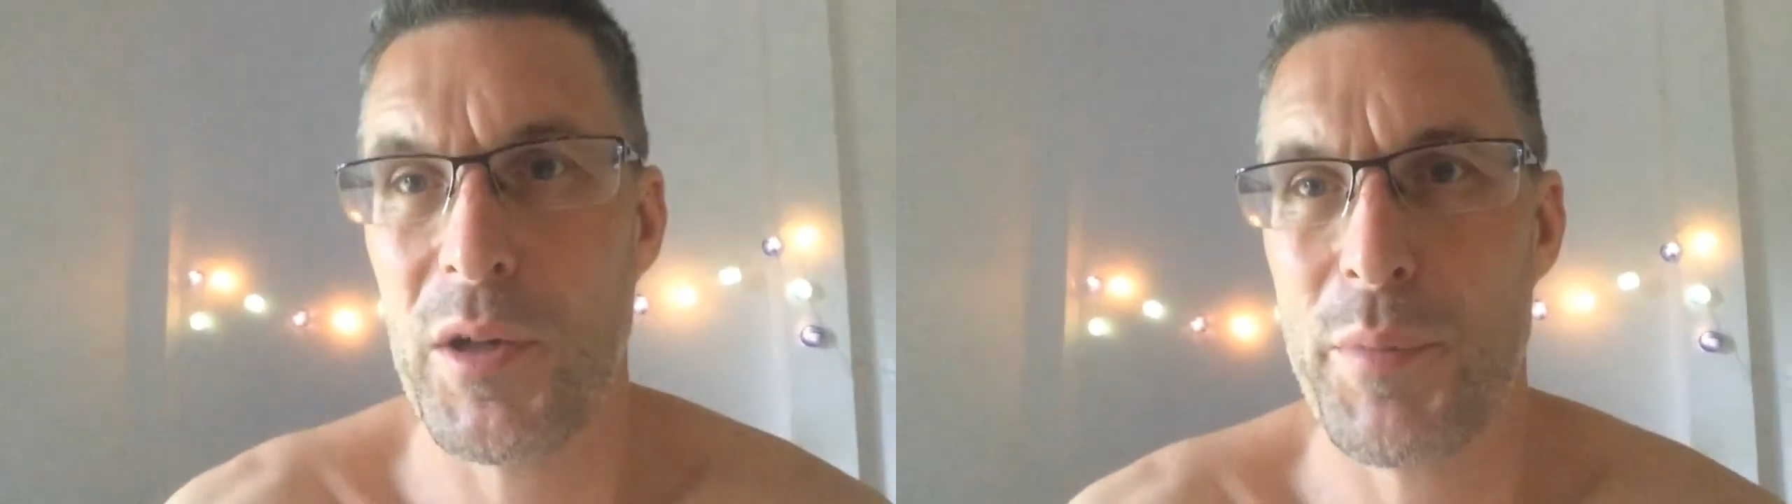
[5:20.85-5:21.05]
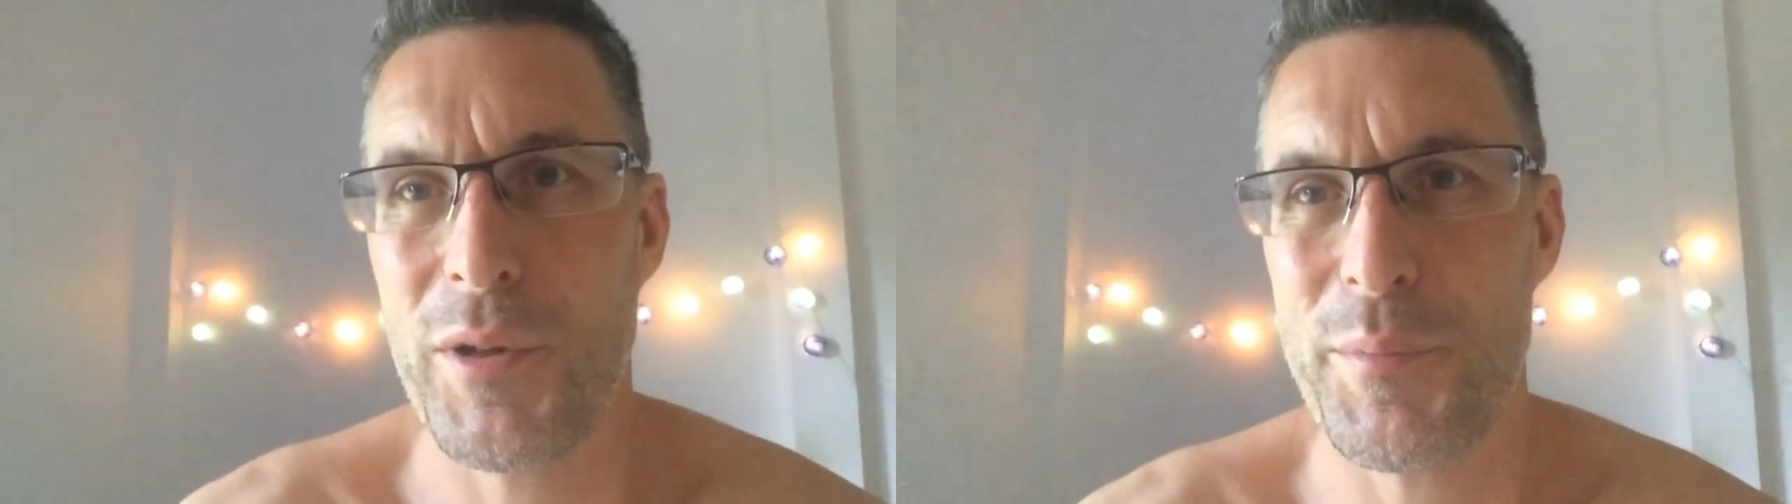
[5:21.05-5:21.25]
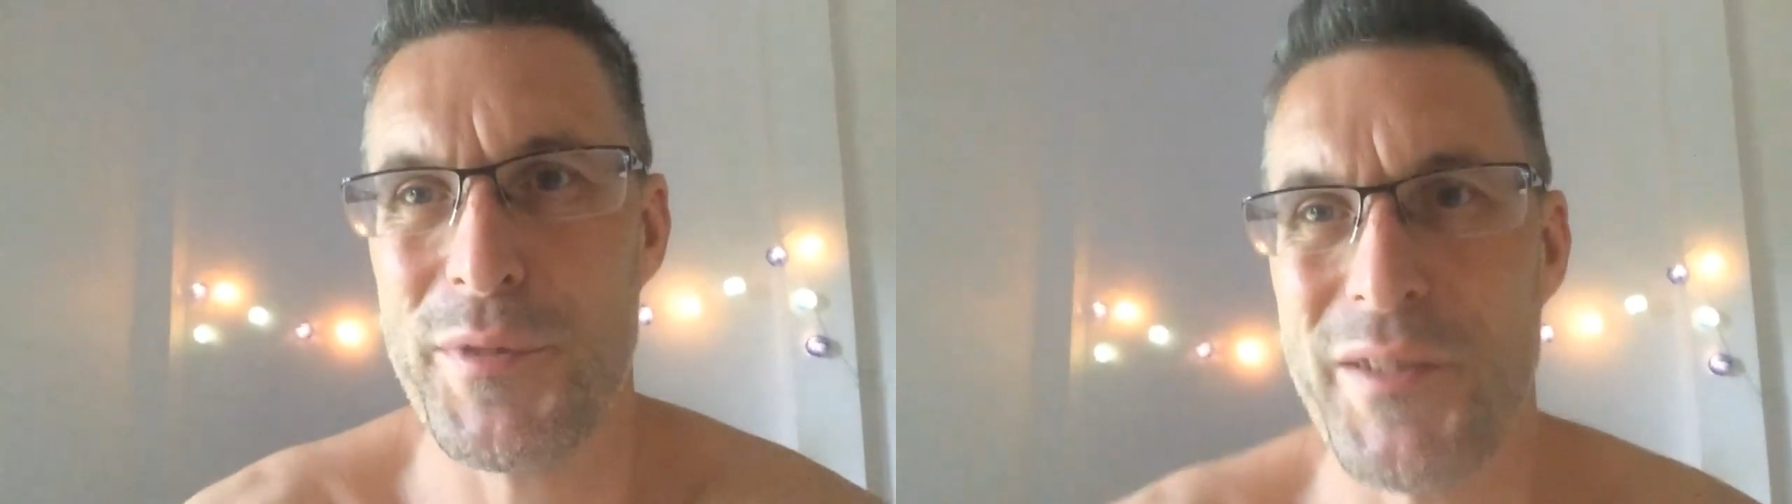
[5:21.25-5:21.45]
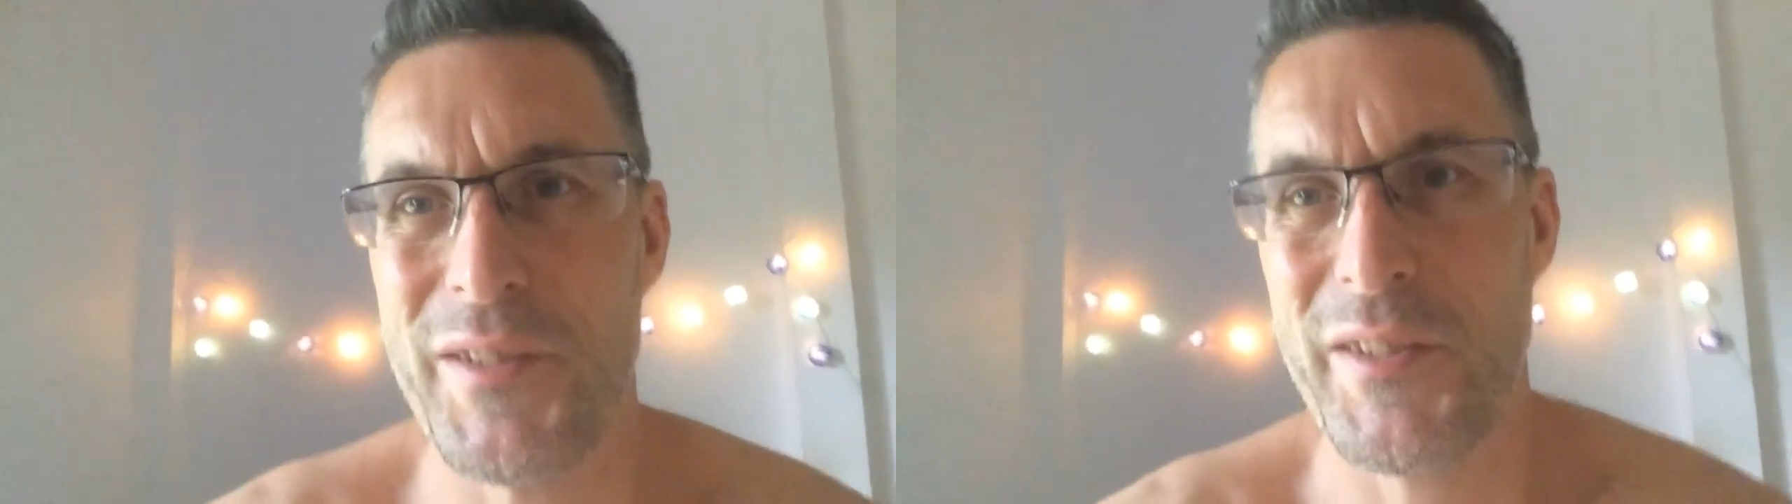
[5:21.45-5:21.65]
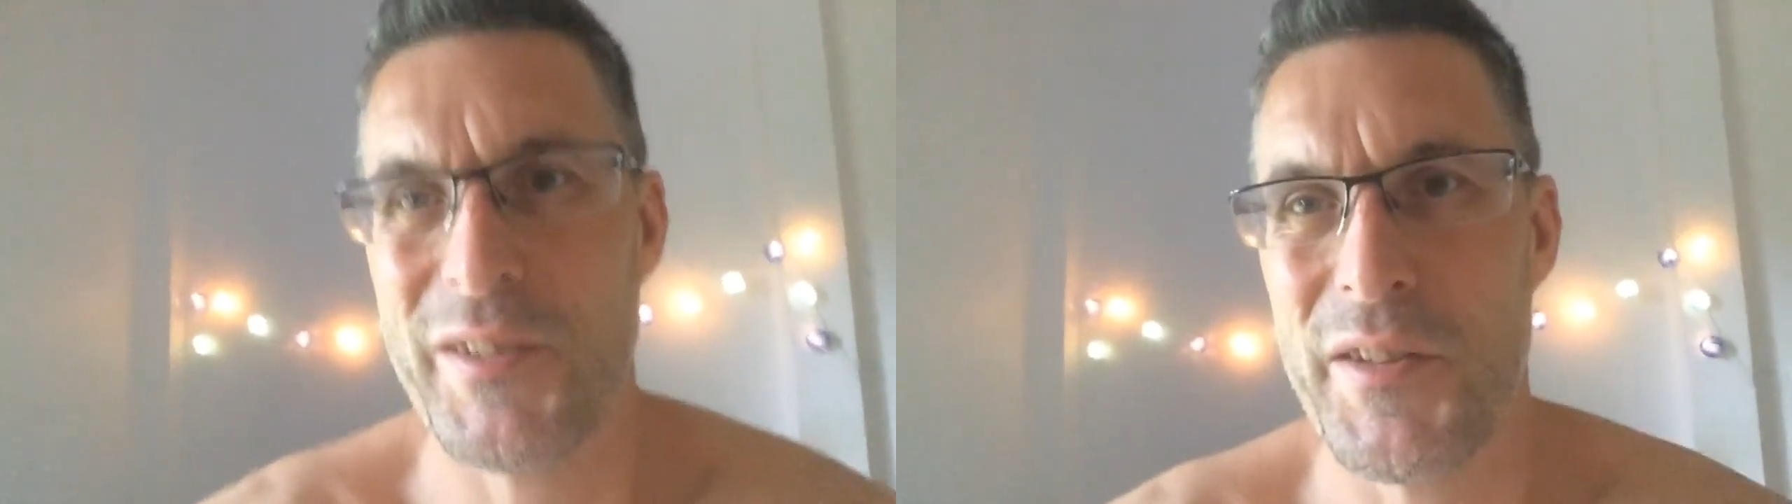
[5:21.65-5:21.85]

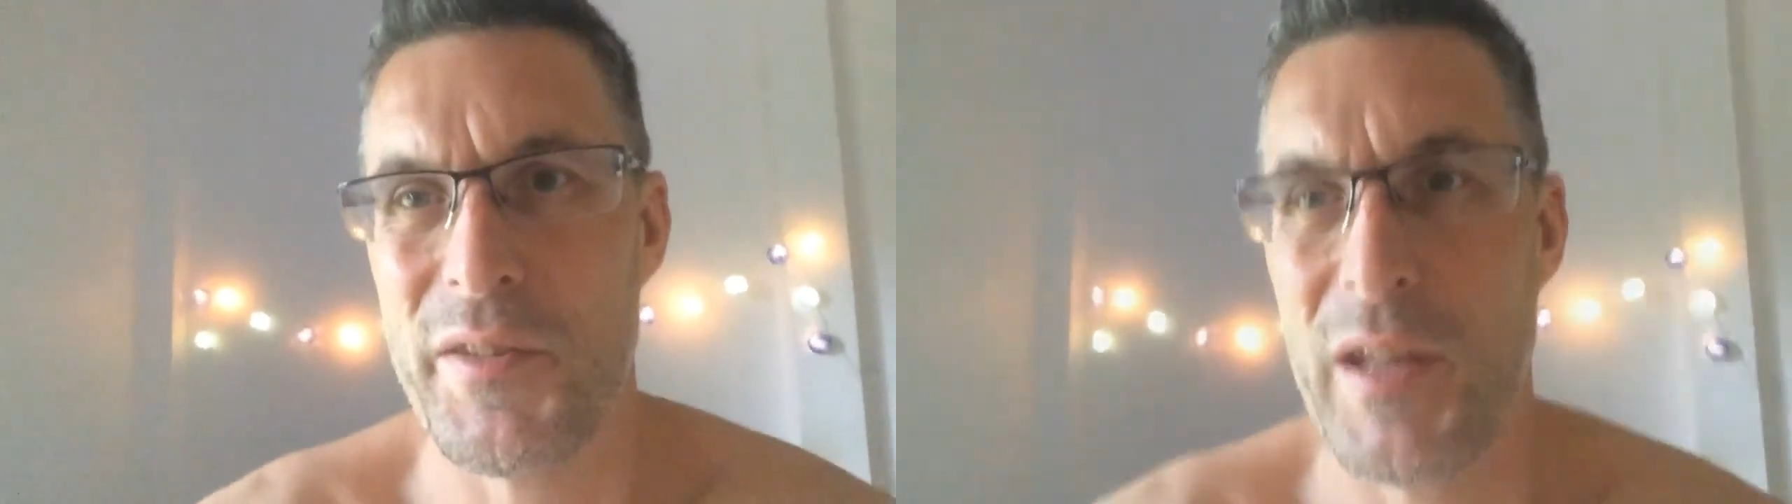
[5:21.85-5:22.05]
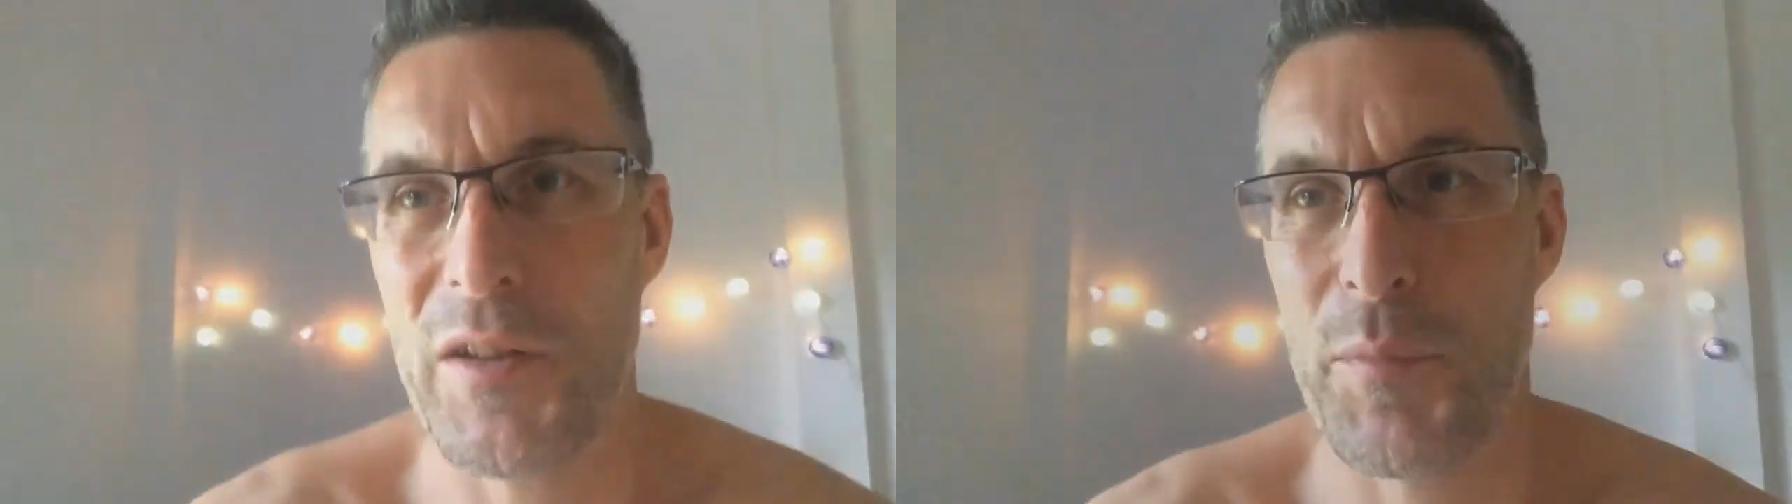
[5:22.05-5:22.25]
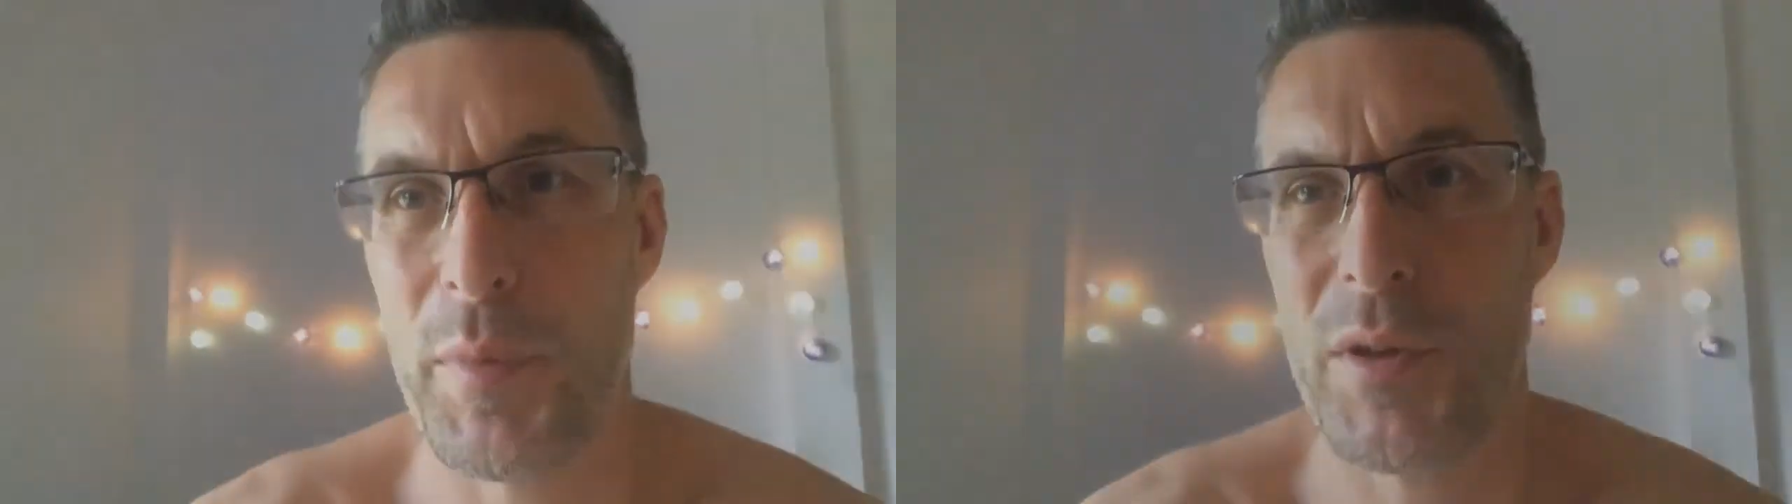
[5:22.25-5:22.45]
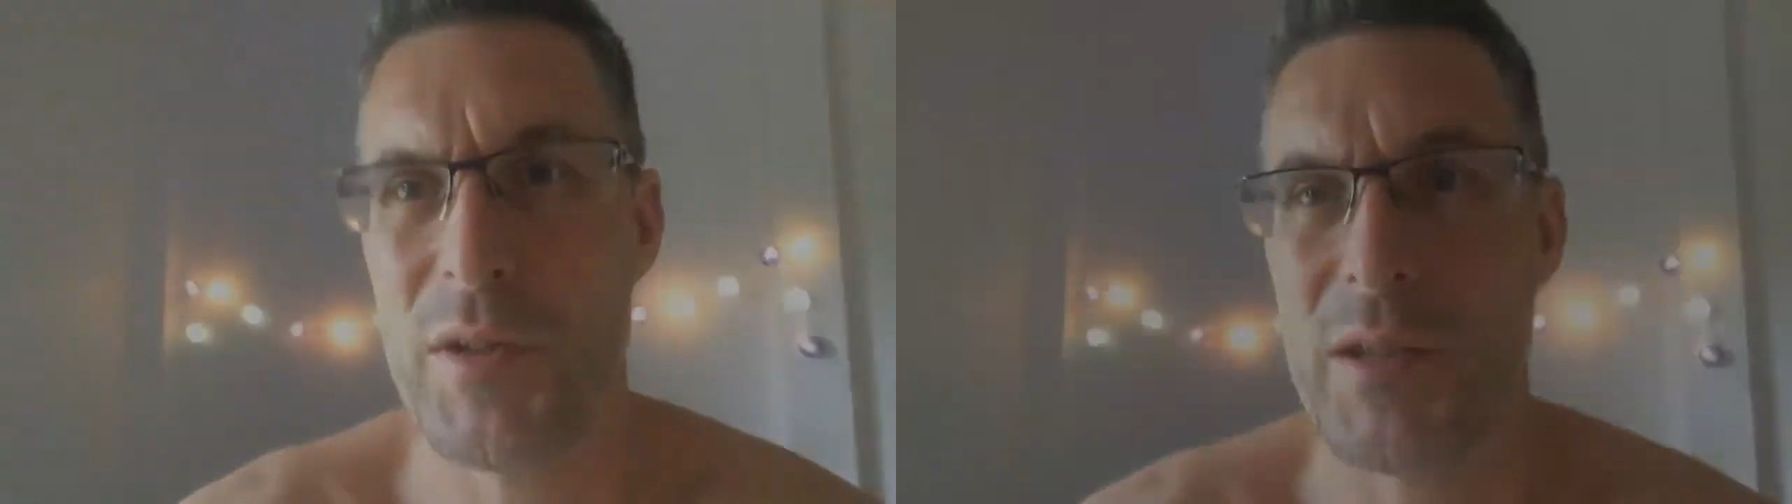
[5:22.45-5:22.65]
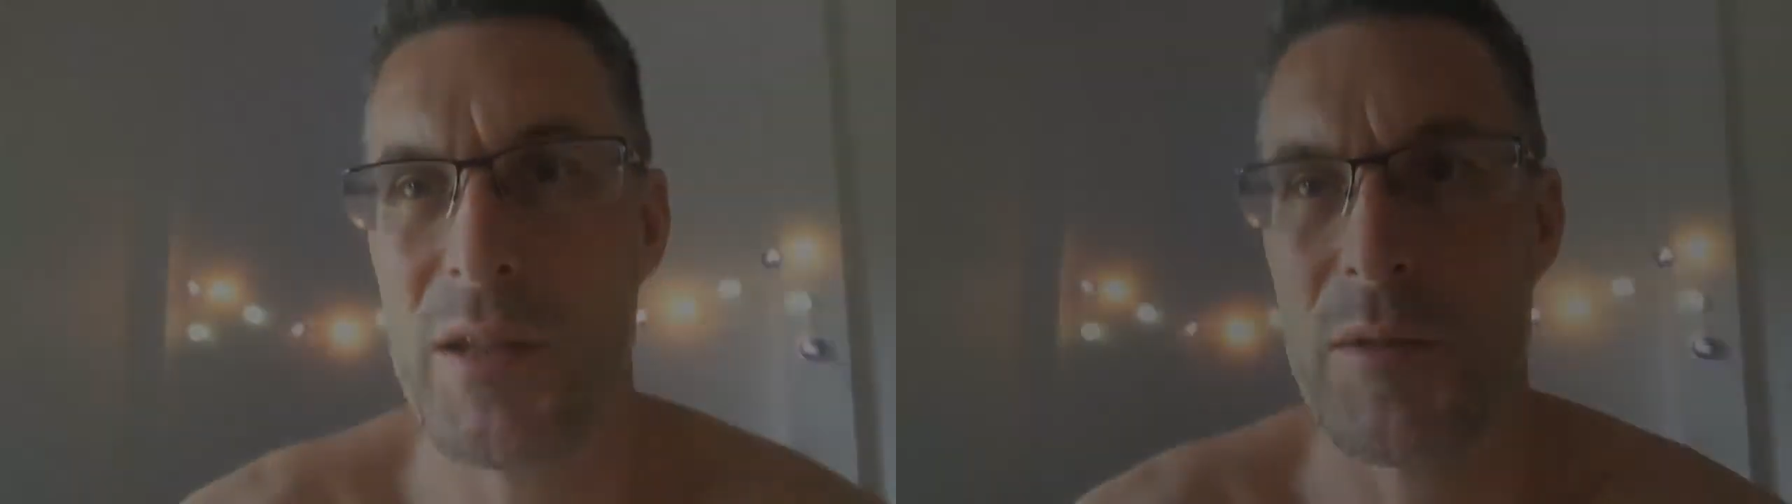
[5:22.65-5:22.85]
apartment. Thanks, bye.